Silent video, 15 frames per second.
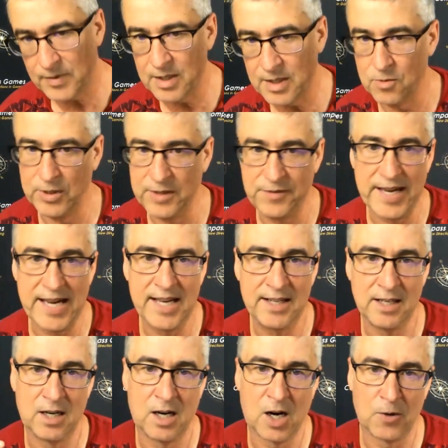We've had
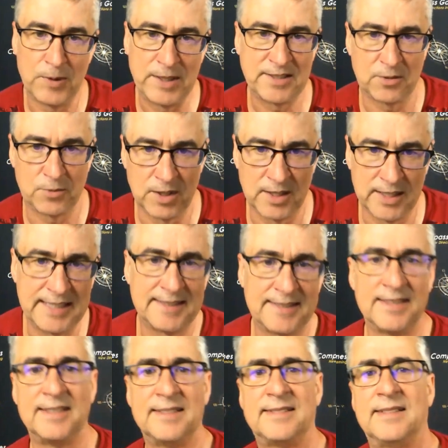uh, our, recent
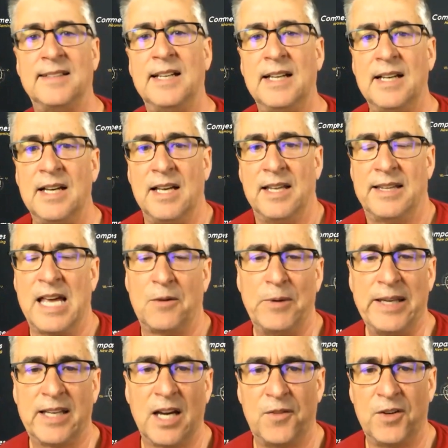releases that we
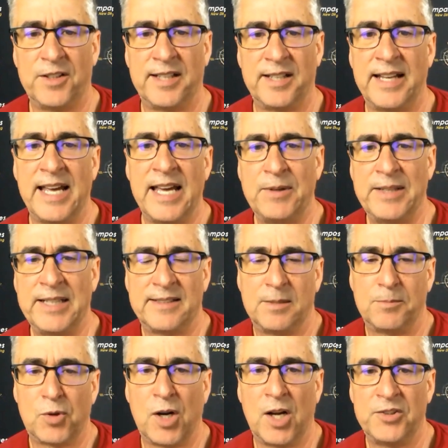covered today. We did some
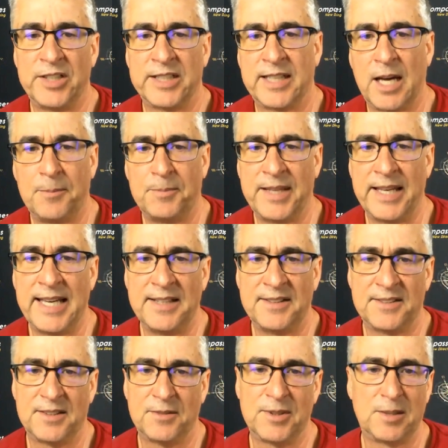project
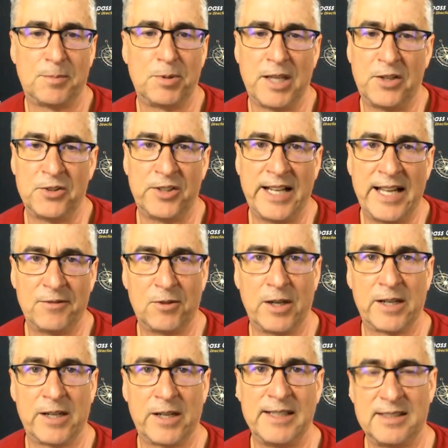updates. It was a pleasure to have
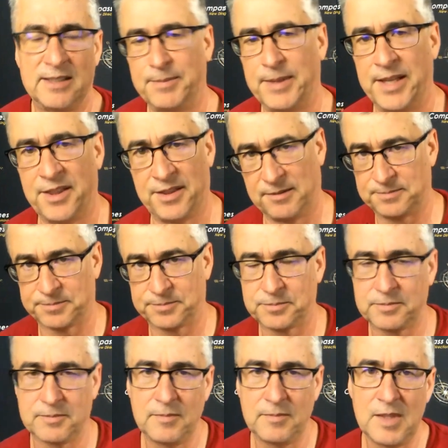Gregory Smith
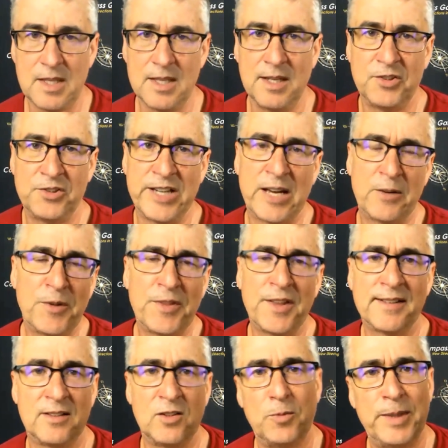uh, chat with
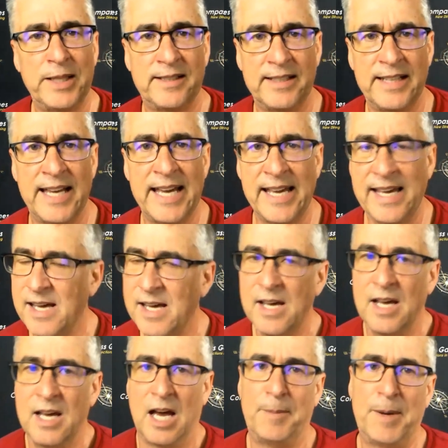us a little bit today
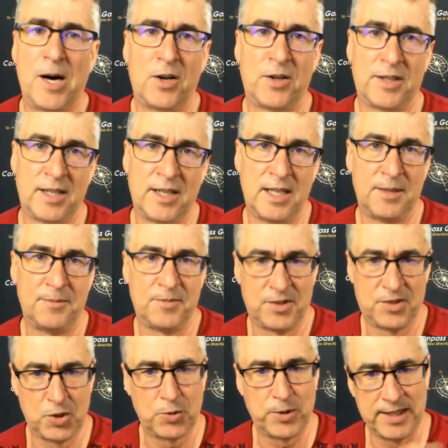about uh,
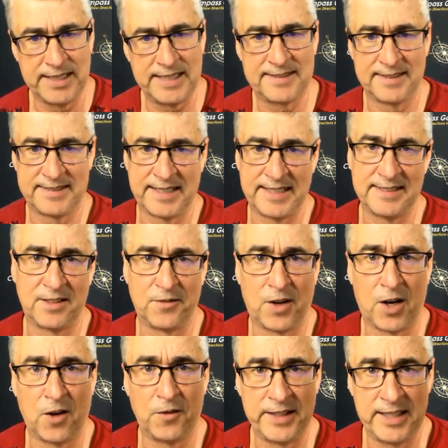two releases that he's
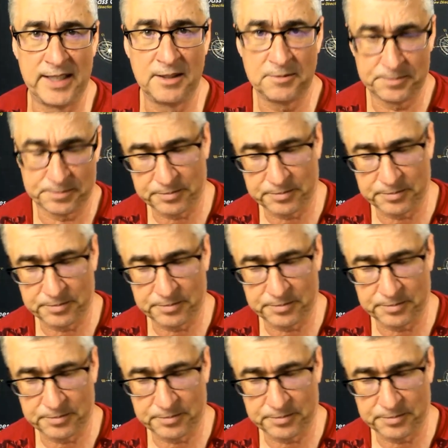involved in